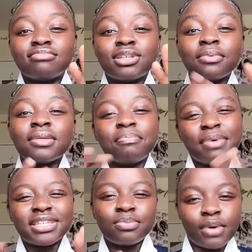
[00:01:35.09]
some of the
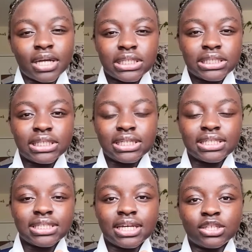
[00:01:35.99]
best
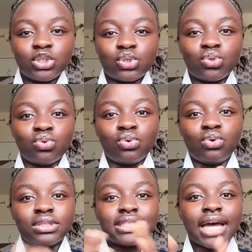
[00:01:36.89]
practices
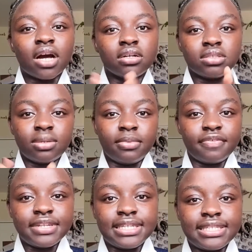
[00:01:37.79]
to tackle some
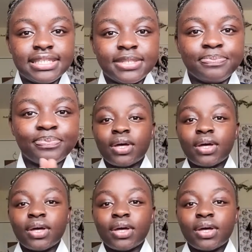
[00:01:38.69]
of these.